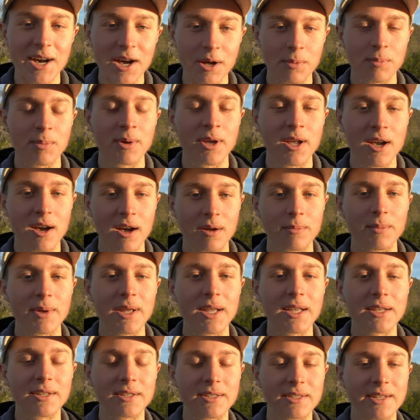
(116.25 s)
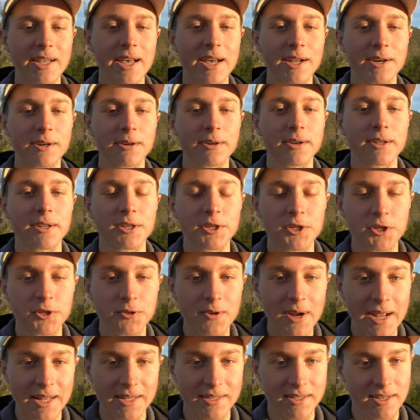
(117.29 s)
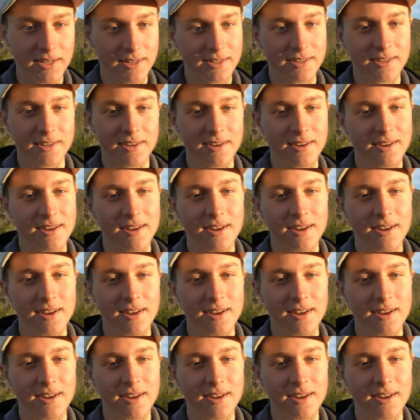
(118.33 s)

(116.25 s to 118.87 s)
upcoming Saturn transit